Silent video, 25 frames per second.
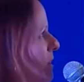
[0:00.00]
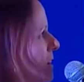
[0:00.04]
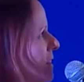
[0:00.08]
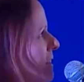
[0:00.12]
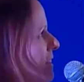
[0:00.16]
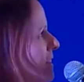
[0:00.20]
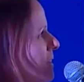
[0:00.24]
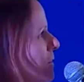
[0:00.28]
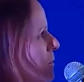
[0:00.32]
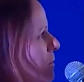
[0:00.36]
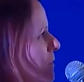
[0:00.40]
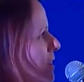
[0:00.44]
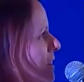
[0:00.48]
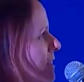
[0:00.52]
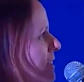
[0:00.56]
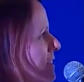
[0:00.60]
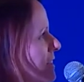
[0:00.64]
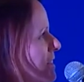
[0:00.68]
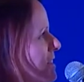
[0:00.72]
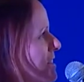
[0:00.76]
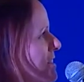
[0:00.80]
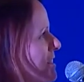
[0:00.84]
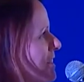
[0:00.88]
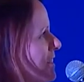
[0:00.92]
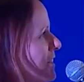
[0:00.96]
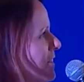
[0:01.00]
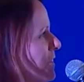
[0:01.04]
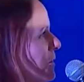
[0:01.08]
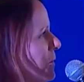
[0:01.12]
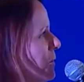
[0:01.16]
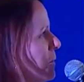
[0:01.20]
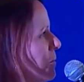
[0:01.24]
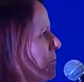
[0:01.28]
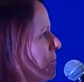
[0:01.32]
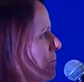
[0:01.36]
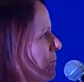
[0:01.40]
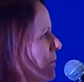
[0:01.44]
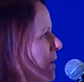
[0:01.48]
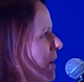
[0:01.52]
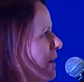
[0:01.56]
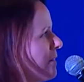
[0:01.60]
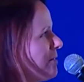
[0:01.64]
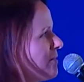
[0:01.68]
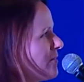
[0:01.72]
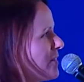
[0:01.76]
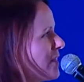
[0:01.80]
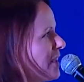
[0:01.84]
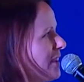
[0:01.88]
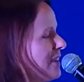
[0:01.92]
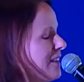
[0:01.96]
we'll continue. Yeah,
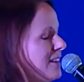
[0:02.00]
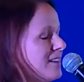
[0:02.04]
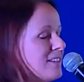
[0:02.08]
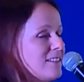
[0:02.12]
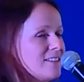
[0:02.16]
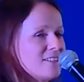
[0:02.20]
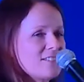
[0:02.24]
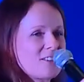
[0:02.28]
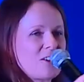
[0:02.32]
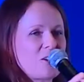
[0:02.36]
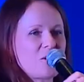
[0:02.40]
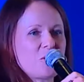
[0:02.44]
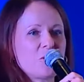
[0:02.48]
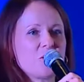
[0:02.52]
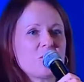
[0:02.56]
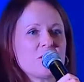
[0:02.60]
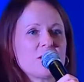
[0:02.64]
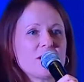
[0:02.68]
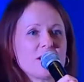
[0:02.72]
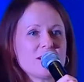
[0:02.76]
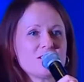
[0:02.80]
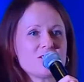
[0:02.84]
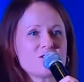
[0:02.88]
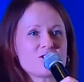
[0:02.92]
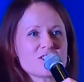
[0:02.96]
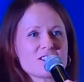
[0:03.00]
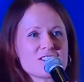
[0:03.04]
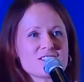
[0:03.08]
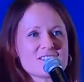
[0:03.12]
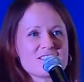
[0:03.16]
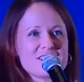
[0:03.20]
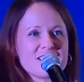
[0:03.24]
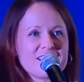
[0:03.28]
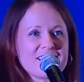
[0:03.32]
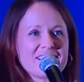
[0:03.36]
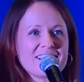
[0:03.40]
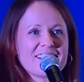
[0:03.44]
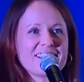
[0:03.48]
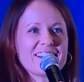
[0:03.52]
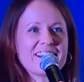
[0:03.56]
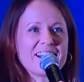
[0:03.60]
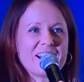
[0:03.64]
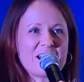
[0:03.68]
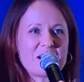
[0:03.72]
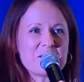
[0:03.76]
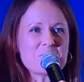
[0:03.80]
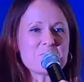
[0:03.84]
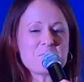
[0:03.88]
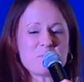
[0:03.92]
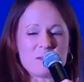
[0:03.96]
so interesting,
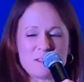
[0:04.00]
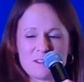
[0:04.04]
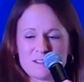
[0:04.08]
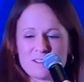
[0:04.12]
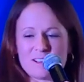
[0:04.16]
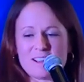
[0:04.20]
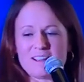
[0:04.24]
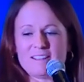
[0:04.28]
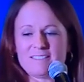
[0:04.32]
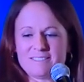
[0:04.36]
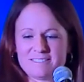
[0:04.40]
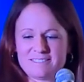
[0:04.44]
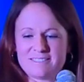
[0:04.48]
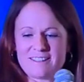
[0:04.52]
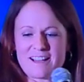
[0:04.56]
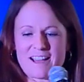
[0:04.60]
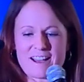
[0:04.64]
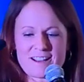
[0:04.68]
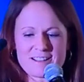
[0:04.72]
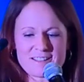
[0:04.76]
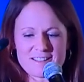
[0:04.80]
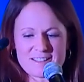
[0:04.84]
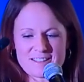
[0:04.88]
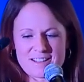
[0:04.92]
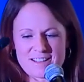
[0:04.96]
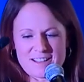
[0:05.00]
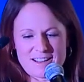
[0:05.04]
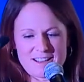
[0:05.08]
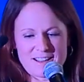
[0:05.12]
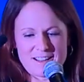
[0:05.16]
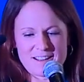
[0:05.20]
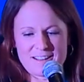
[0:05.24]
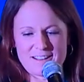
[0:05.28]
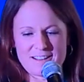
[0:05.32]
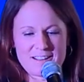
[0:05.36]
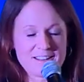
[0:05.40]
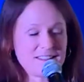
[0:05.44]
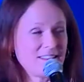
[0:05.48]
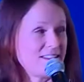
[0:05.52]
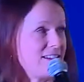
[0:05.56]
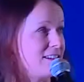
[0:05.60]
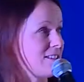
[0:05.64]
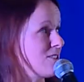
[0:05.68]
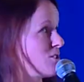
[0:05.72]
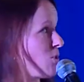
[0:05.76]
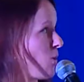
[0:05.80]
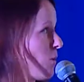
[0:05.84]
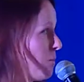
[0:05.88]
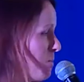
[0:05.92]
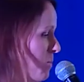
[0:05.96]
empathy as the
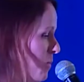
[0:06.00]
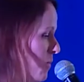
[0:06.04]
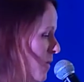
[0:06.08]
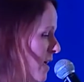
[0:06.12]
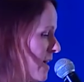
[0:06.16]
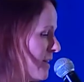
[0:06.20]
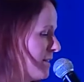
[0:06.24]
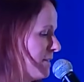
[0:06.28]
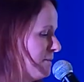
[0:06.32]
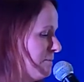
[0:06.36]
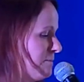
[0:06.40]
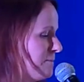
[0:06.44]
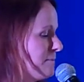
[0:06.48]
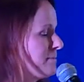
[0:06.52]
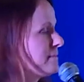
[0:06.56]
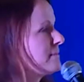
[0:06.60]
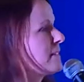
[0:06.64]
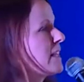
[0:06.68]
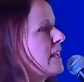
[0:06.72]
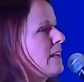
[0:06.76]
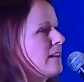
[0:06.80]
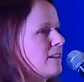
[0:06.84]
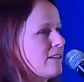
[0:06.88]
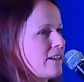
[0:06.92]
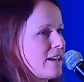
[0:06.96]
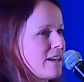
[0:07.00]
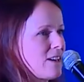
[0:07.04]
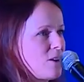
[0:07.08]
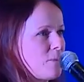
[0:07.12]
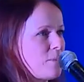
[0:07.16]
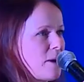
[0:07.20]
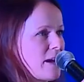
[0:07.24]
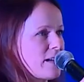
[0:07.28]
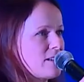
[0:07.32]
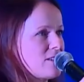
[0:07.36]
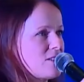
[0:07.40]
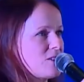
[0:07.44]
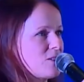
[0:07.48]
top one. Can go back to